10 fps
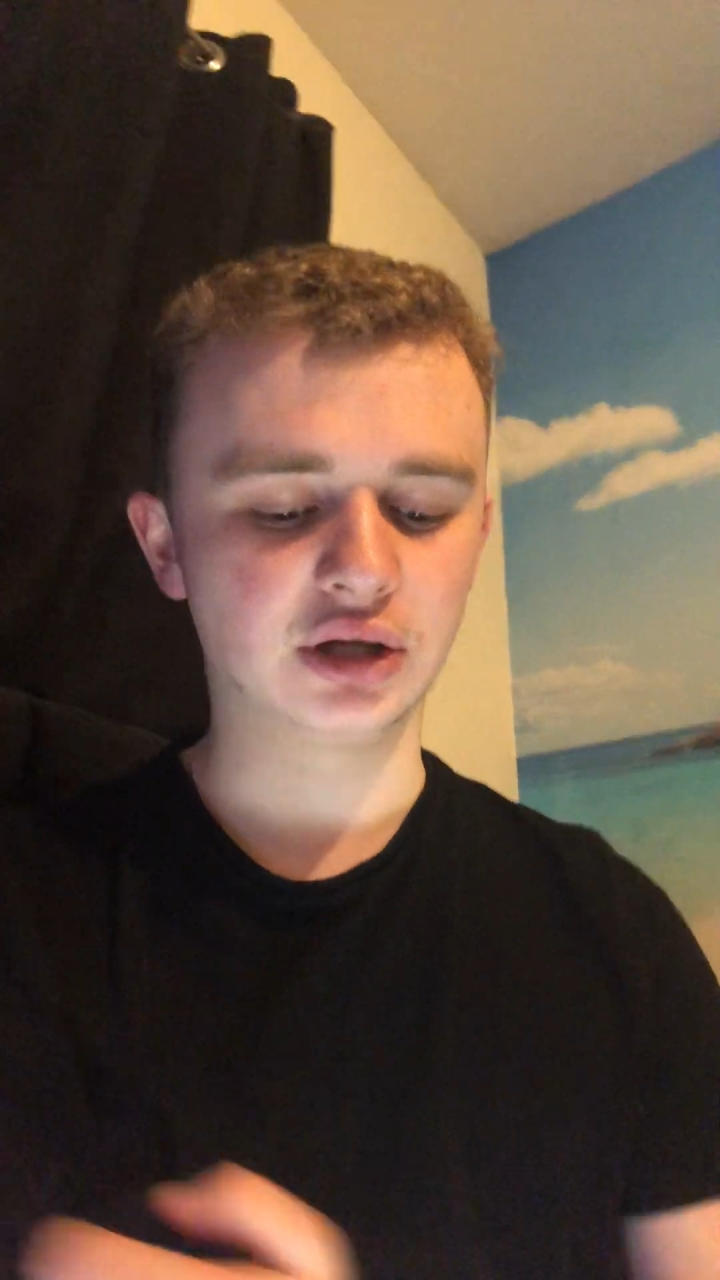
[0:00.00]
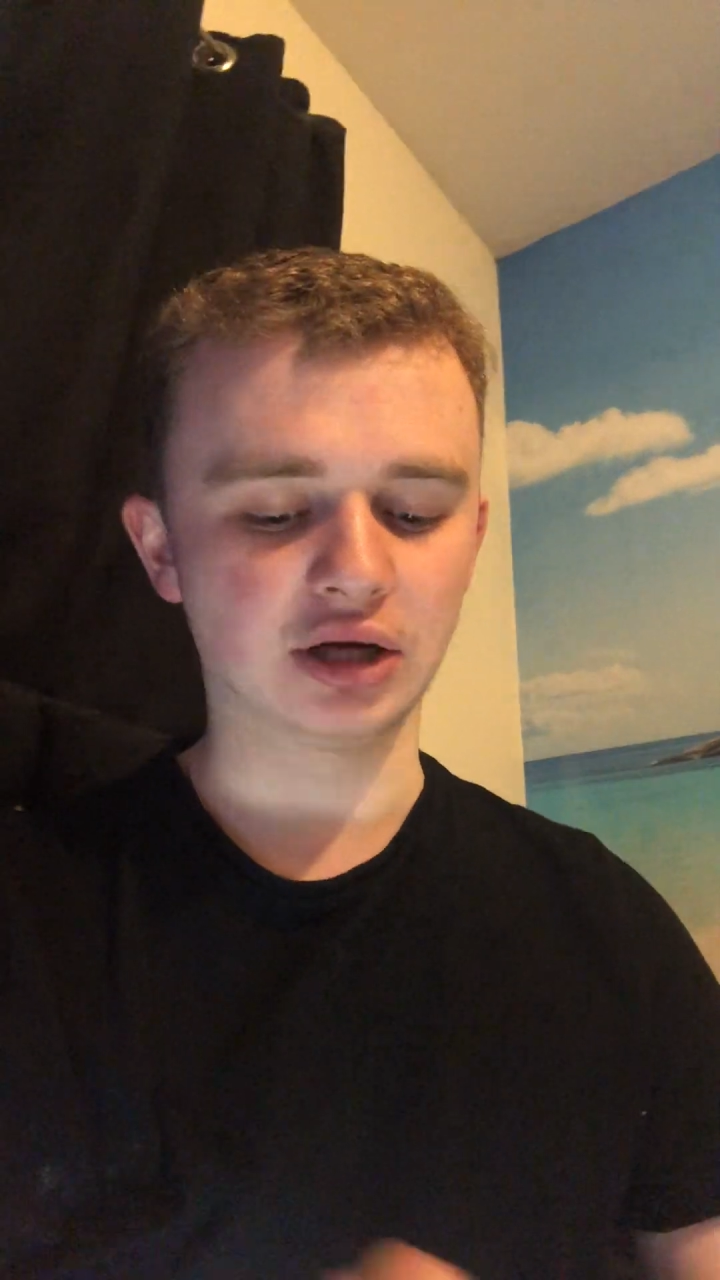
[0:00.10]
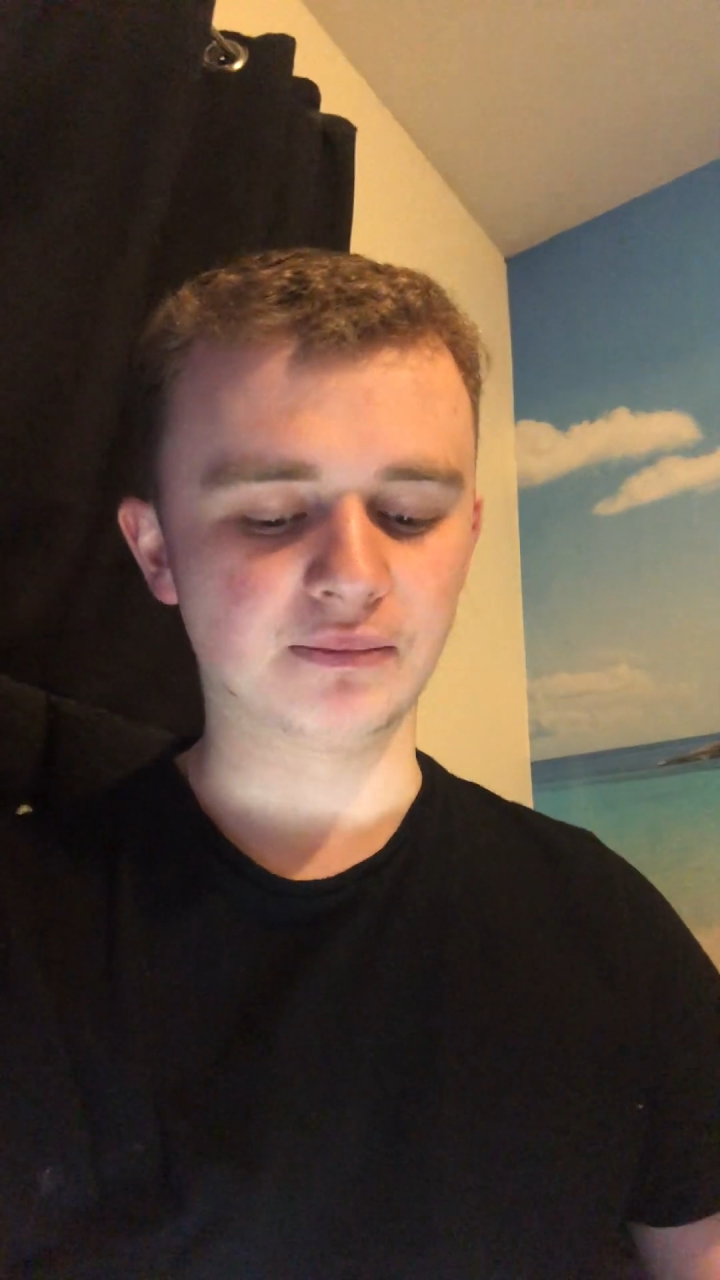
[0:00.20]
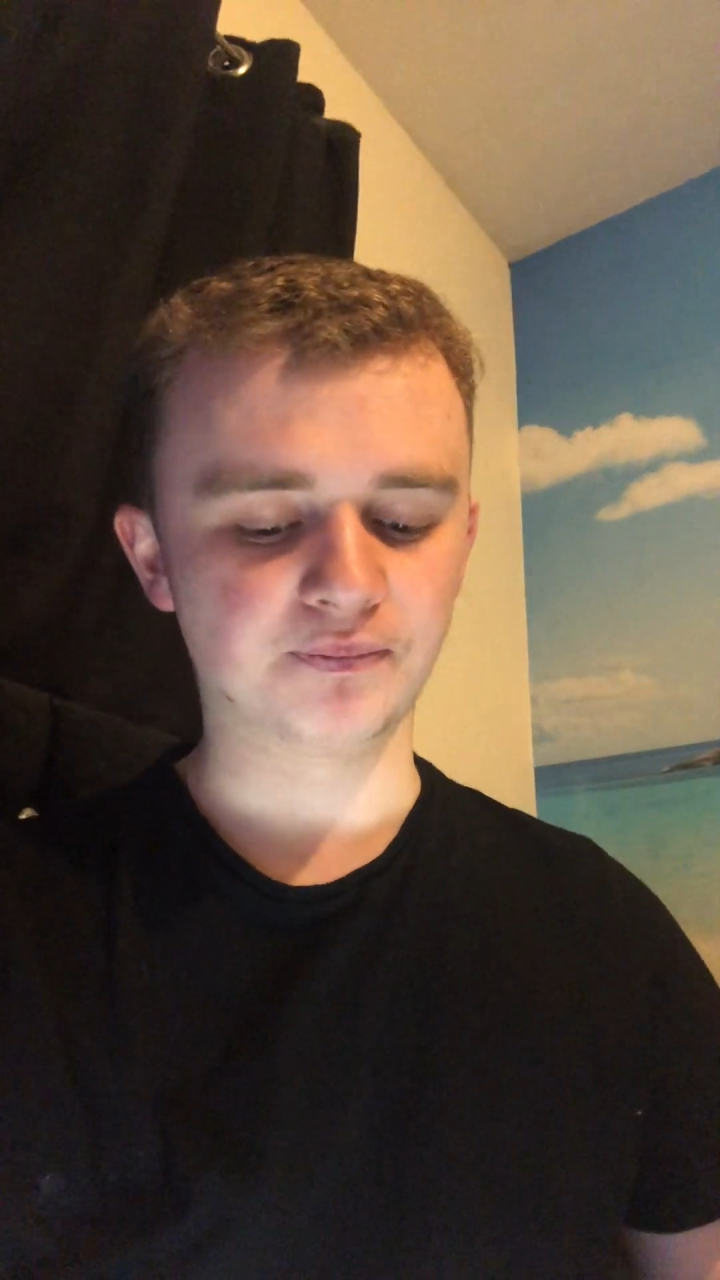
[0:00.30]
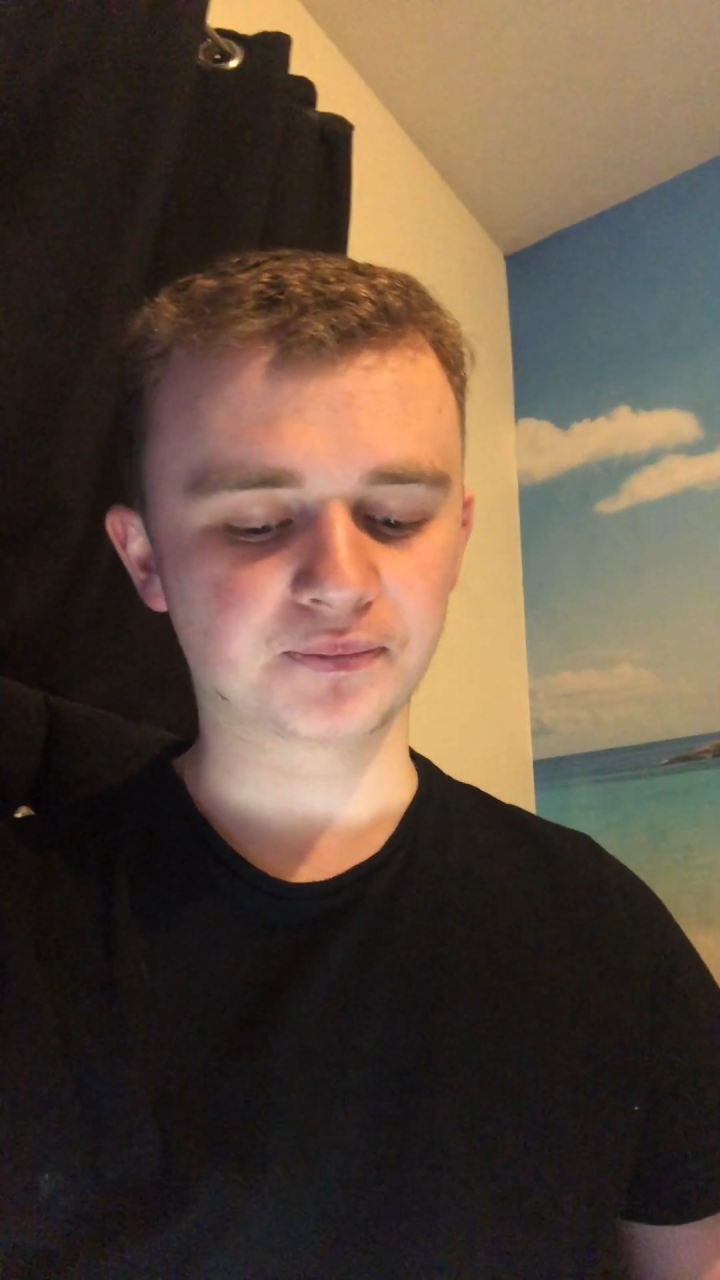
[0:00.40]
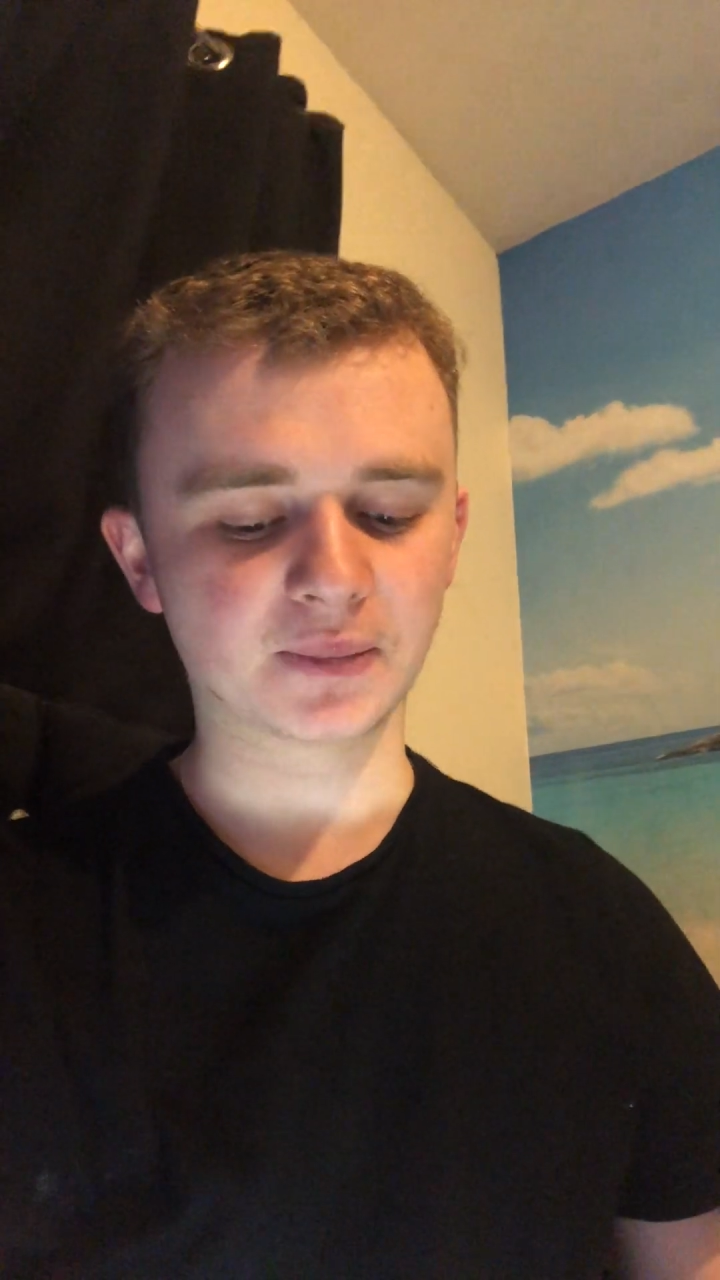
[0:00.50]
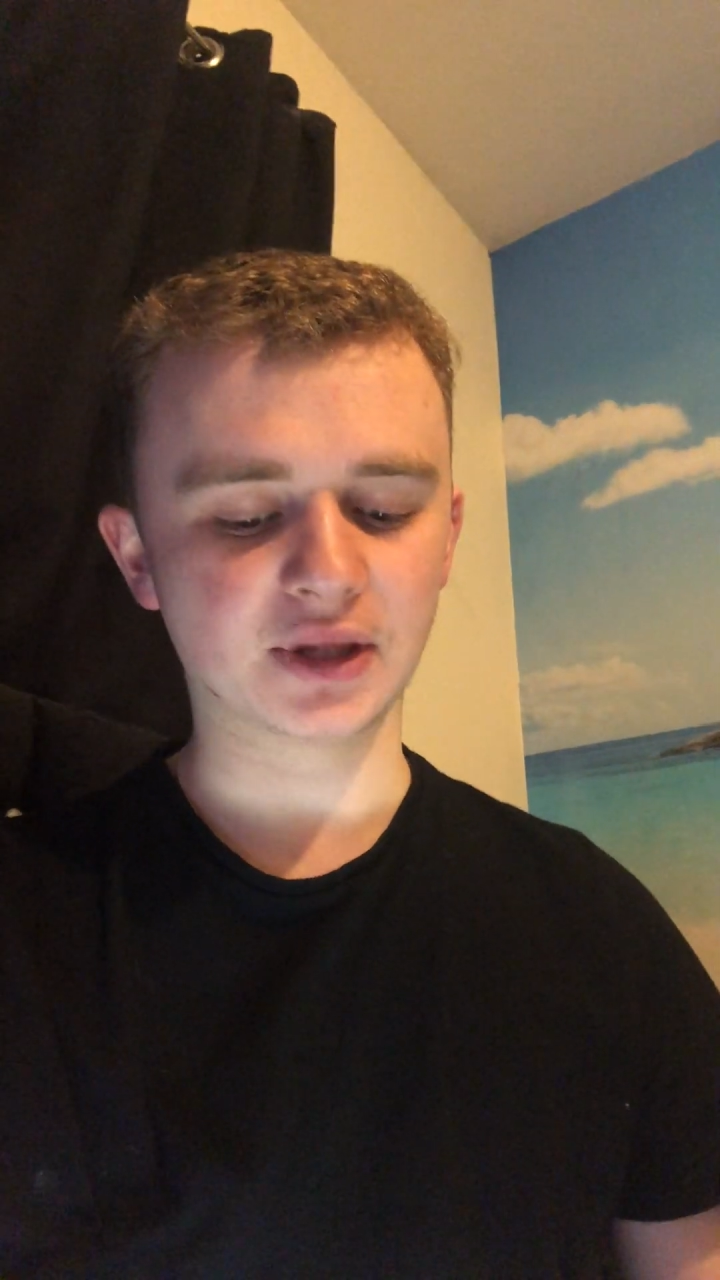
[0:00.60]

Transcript: Um,